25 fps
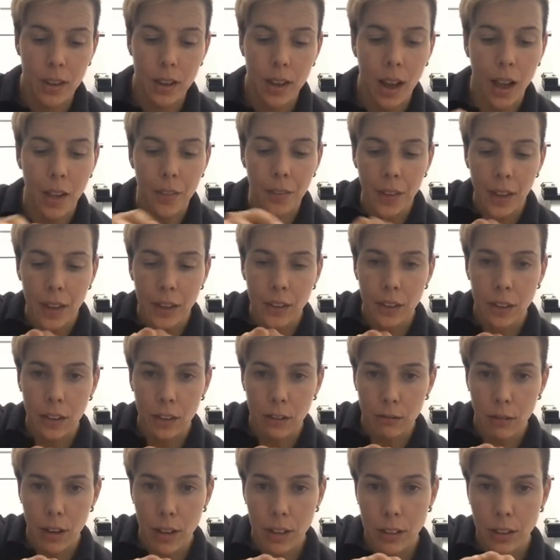and then the
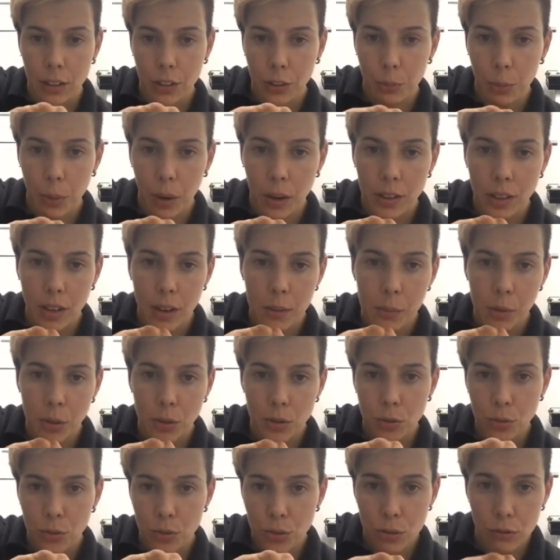erector spinae
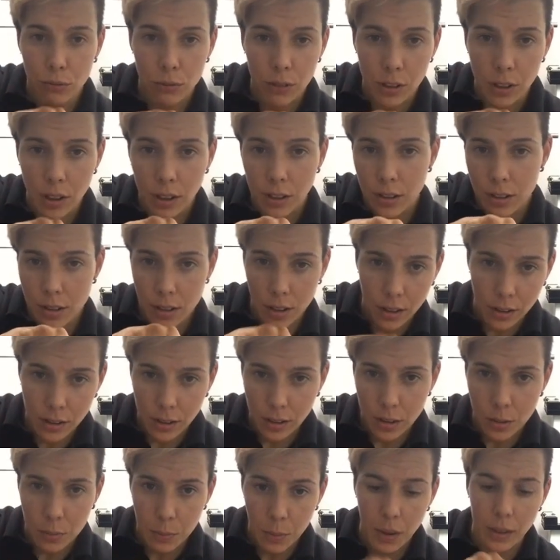muscles that run either side of your
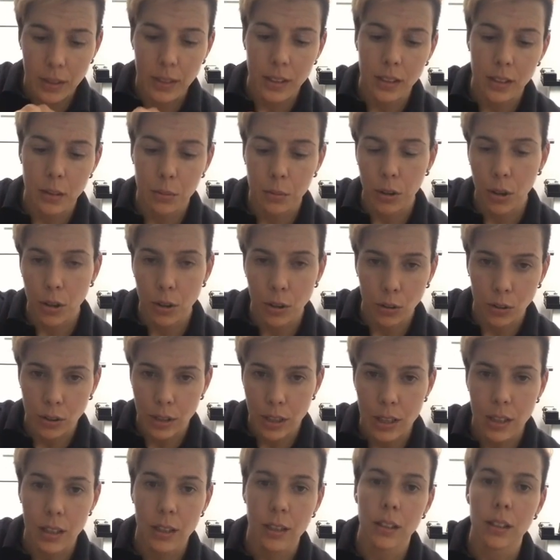spine end up going on
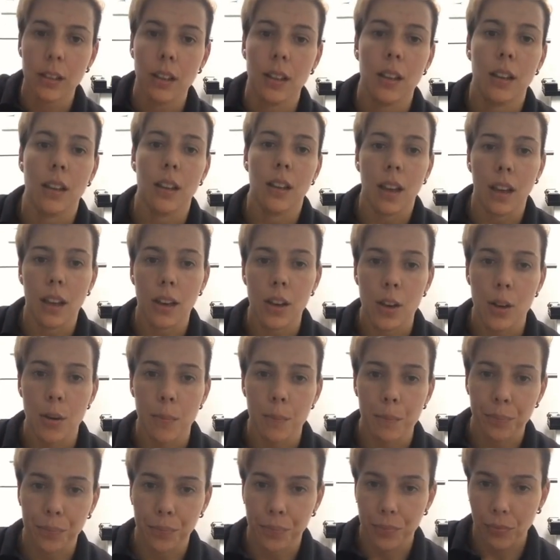here,
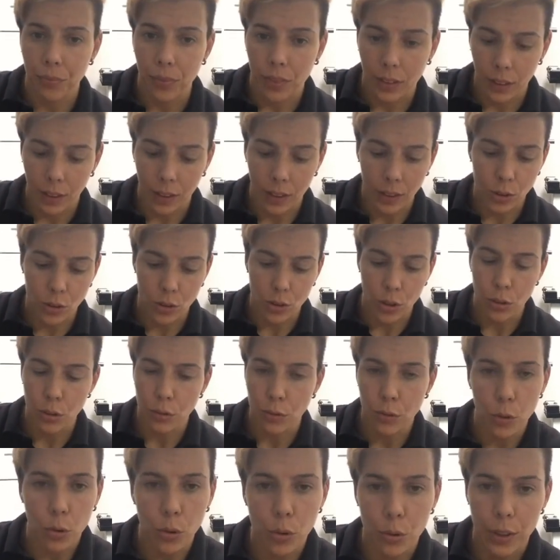and so
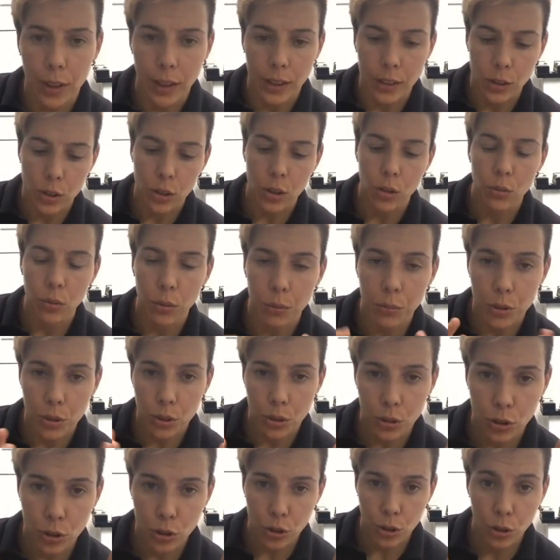forth. And so I'm just
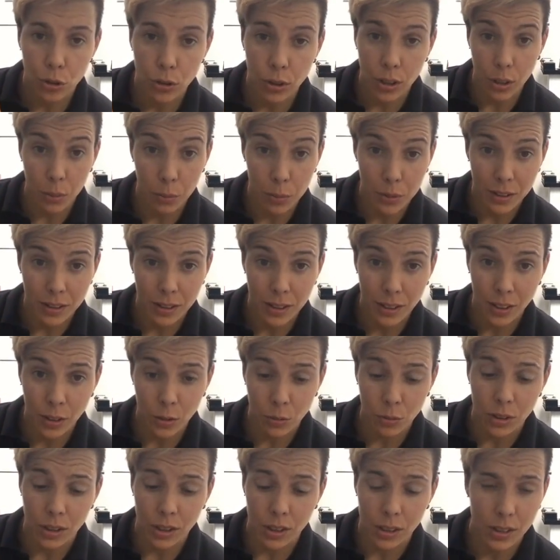going to show you a couple of things
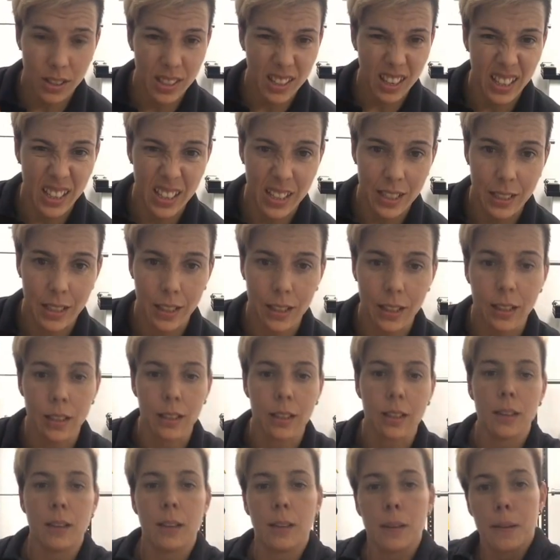with this, dead easy.
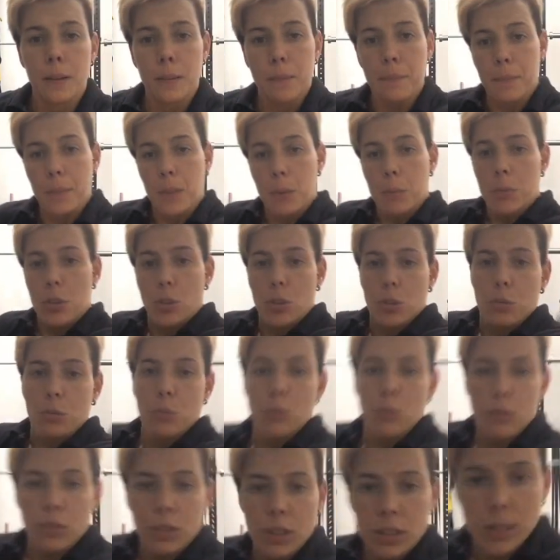Let me just
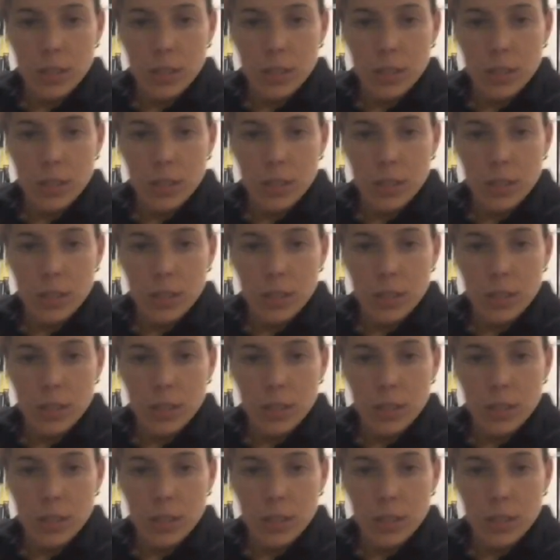move this